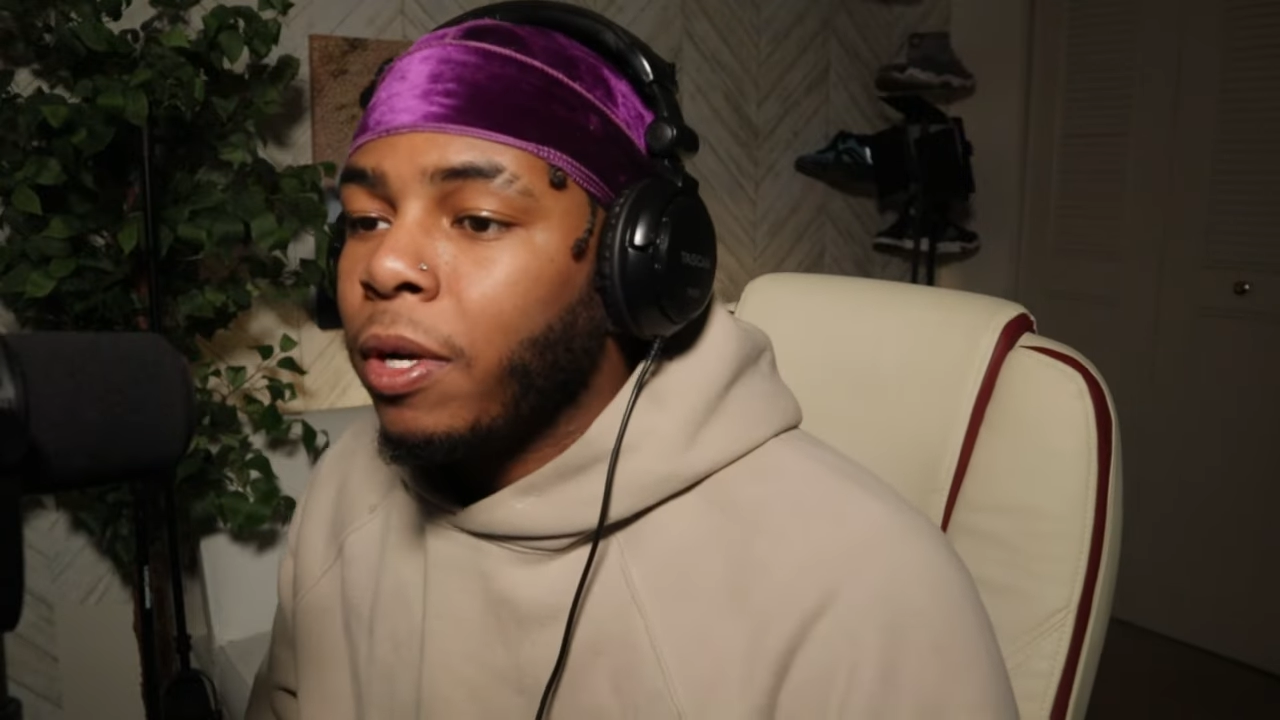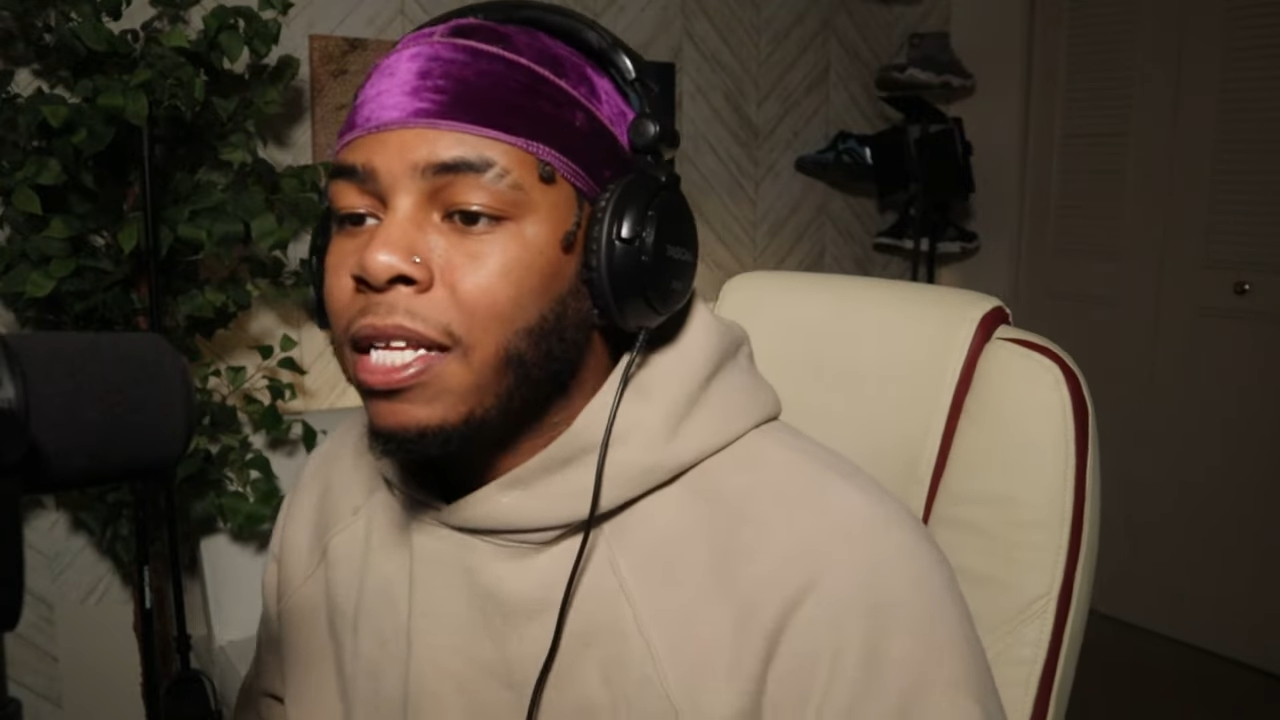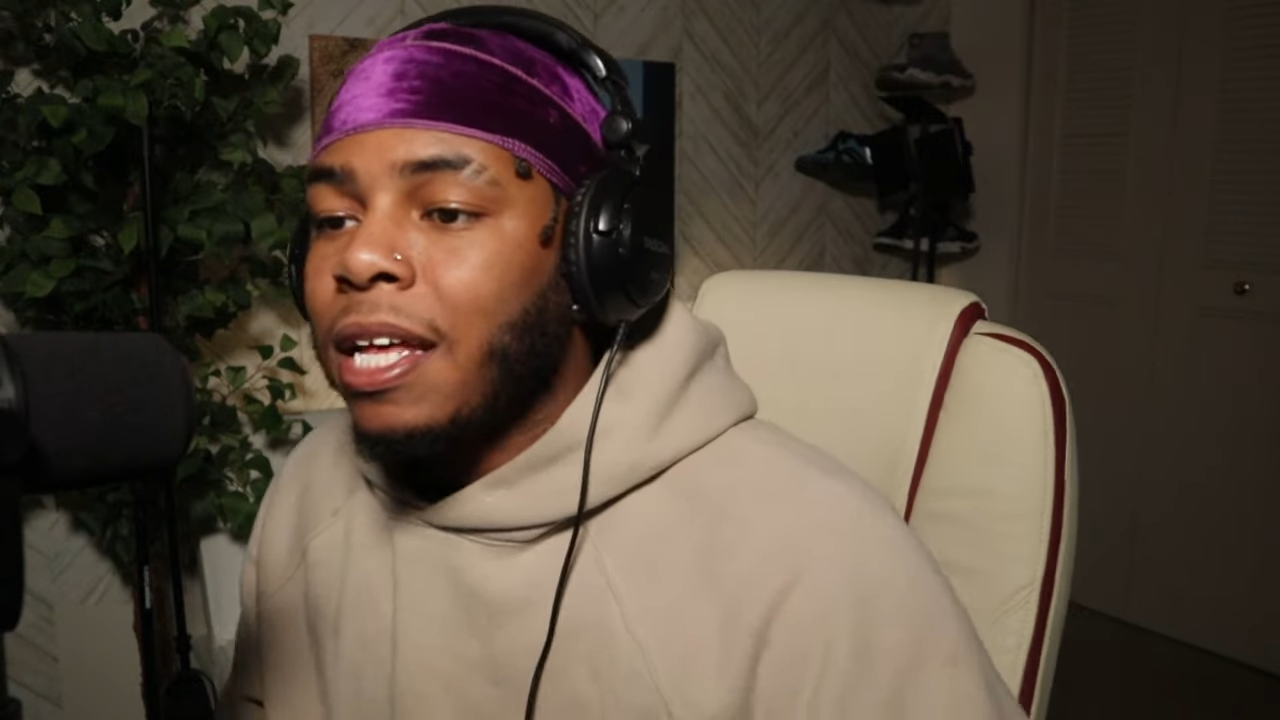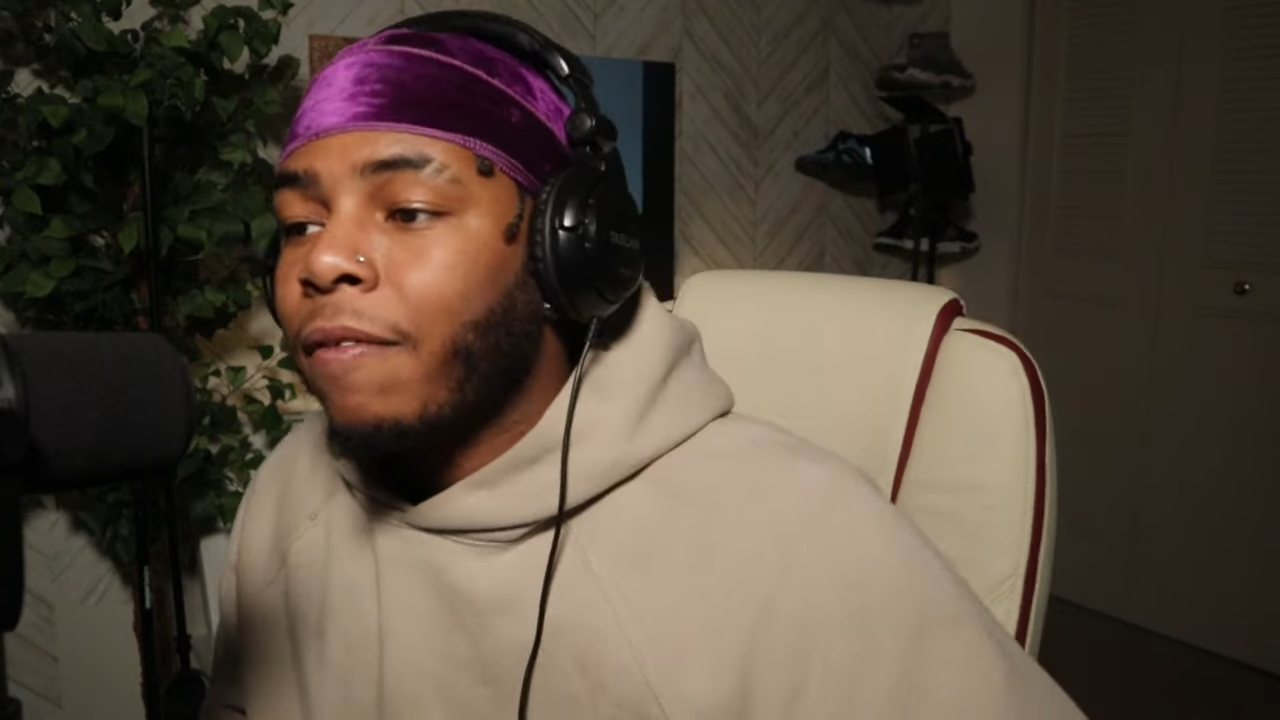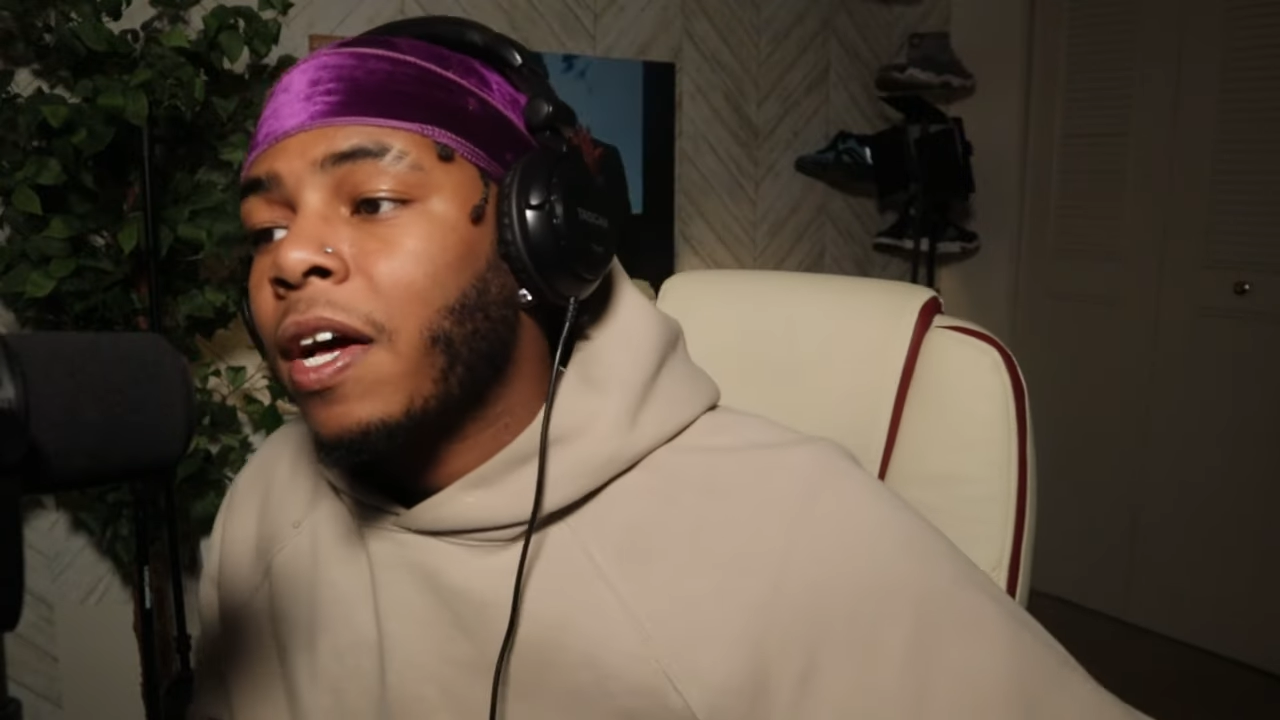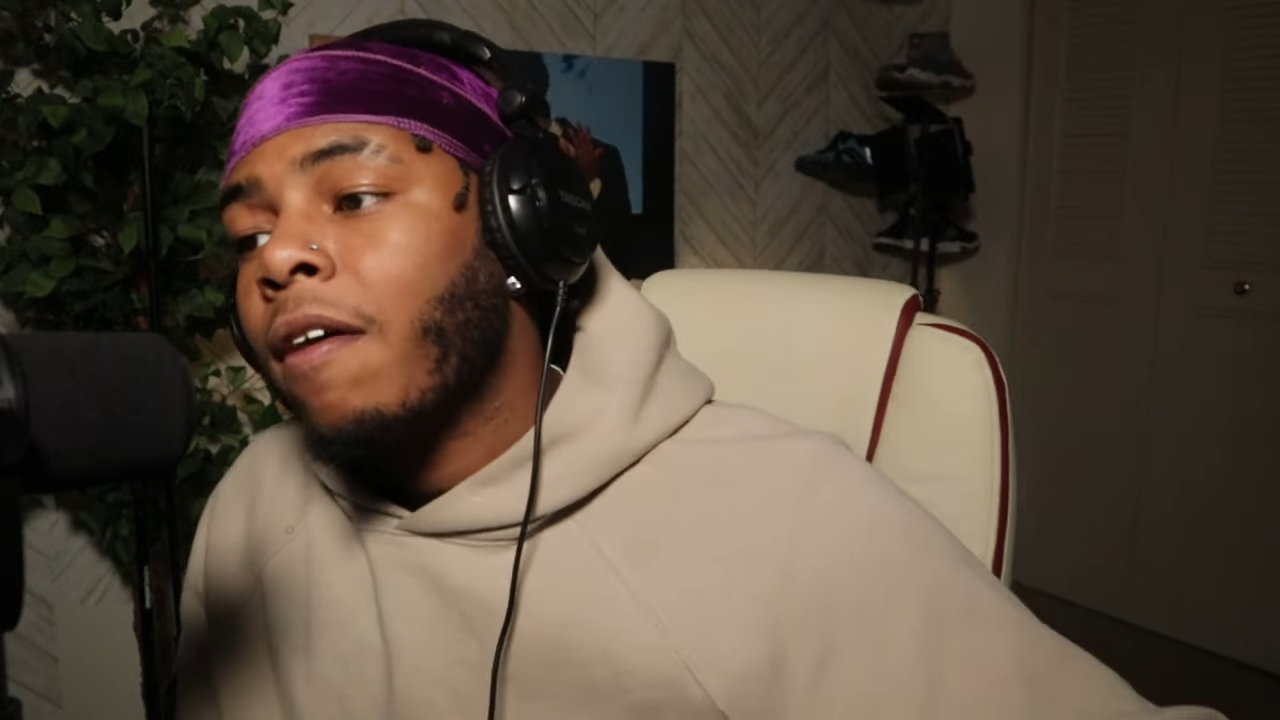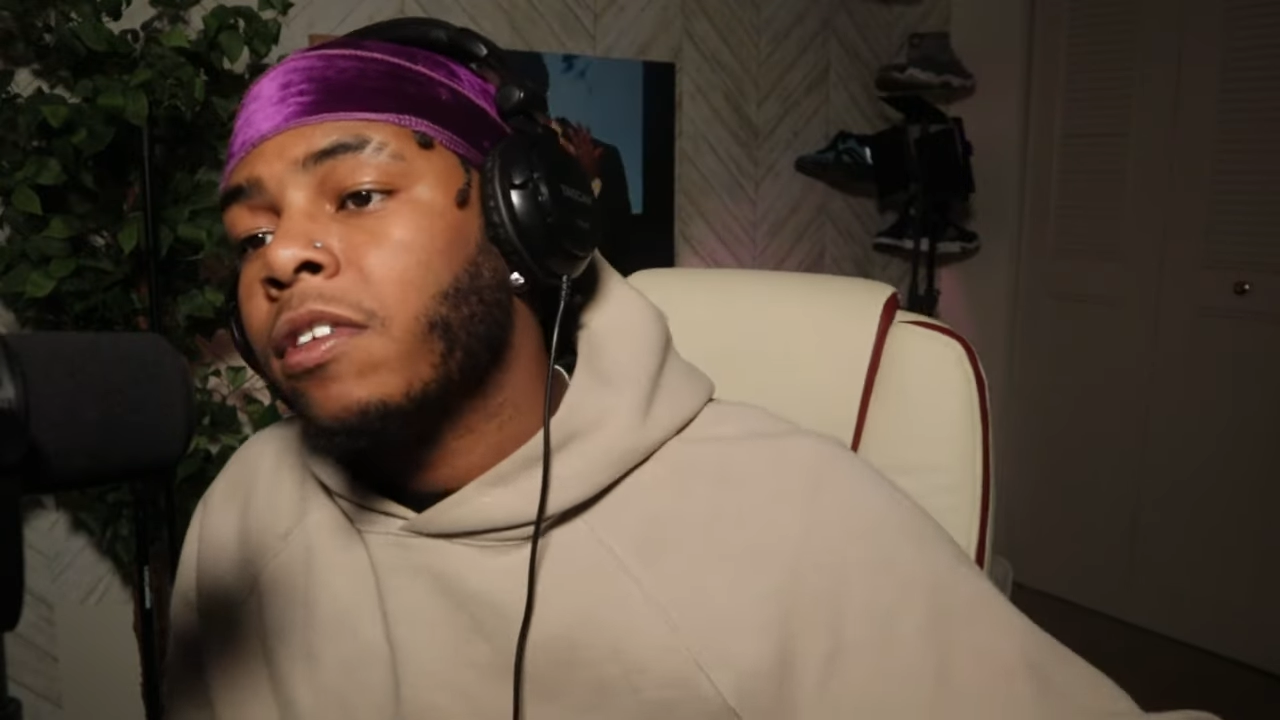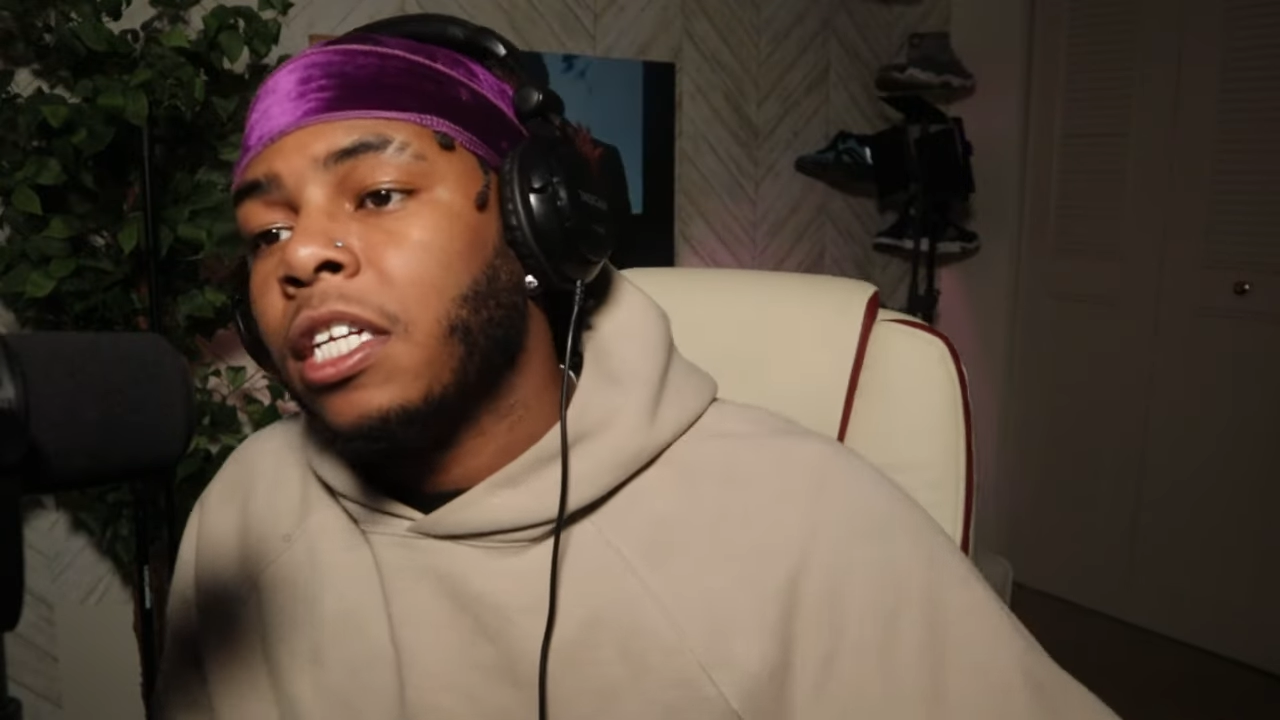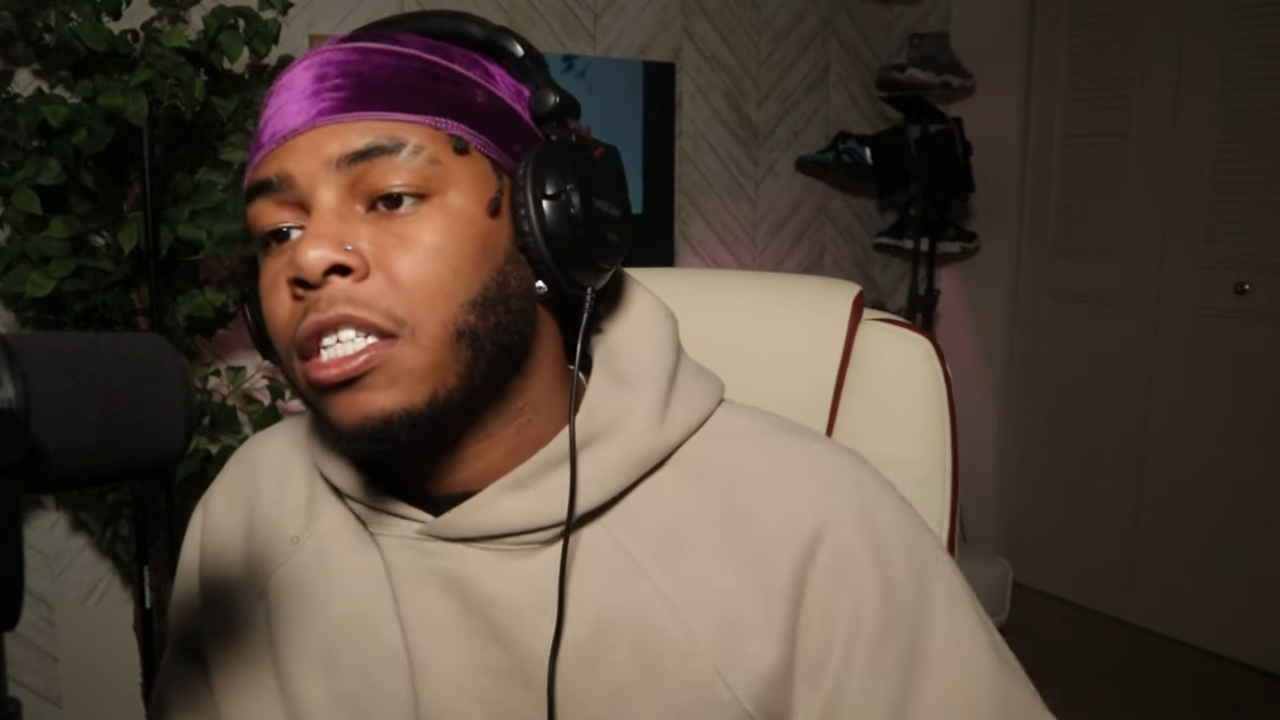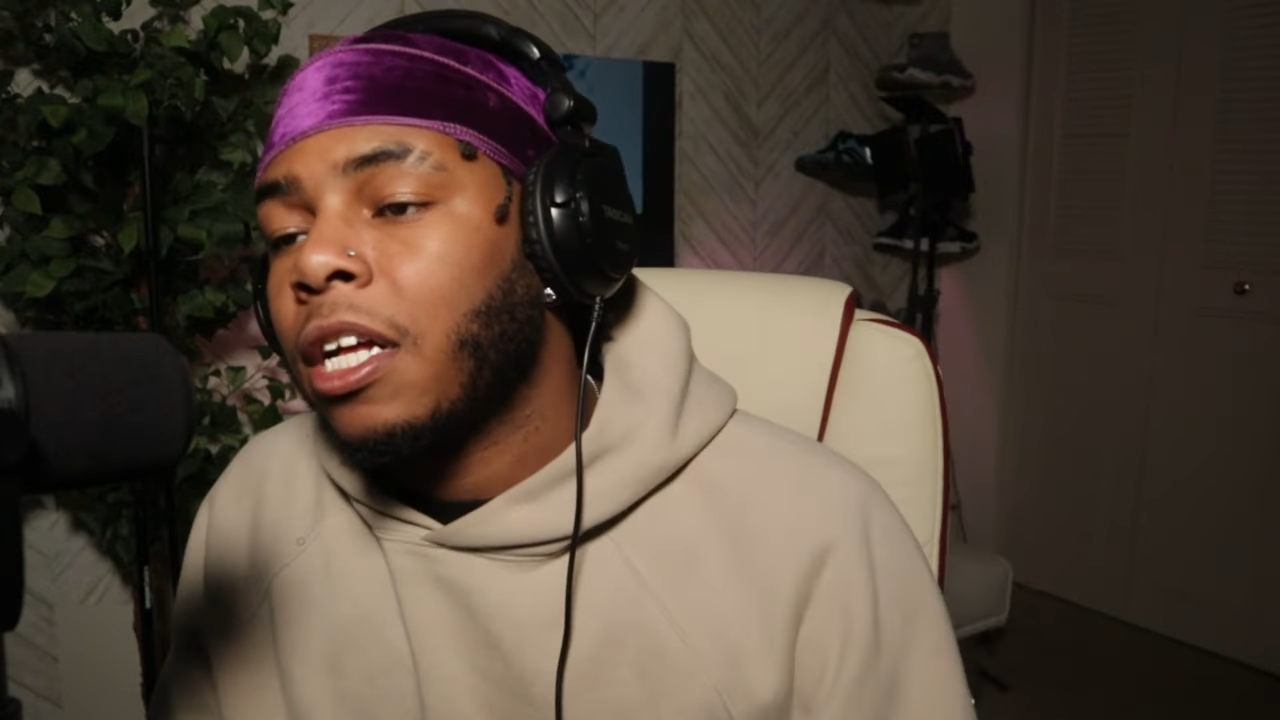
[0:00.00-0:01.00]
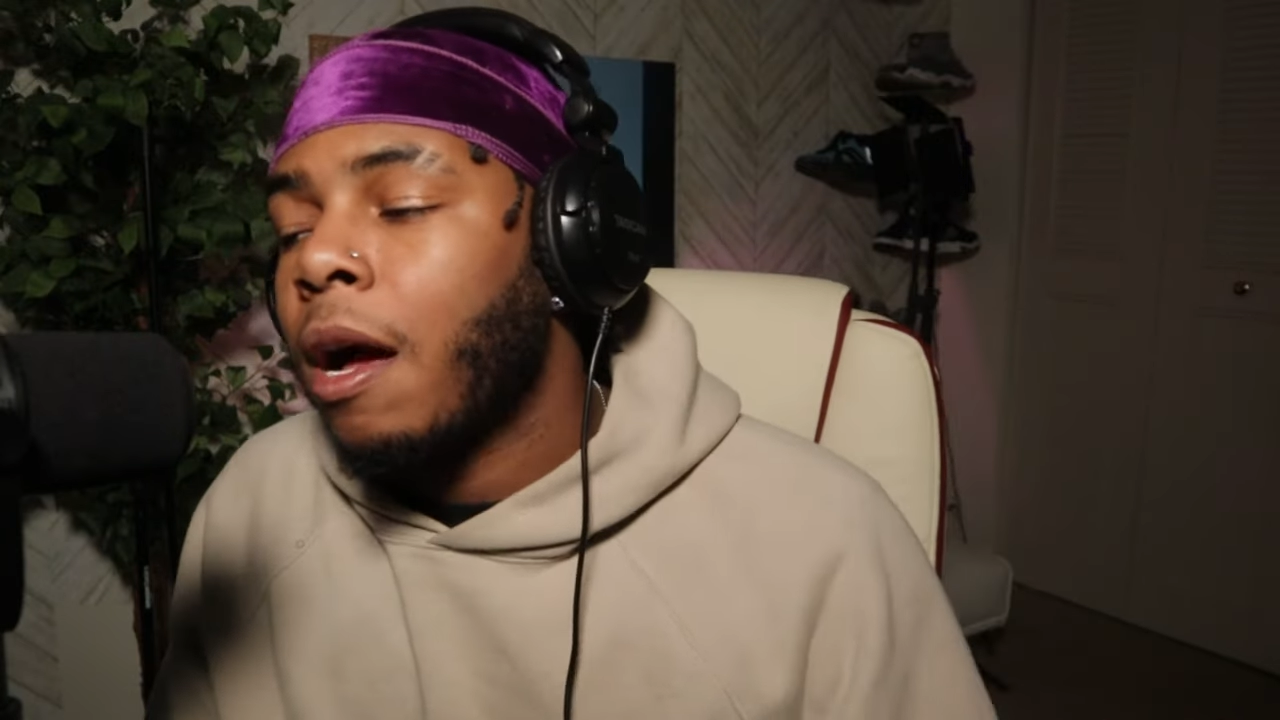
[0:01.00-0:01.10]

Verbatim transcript: Let's have a conversation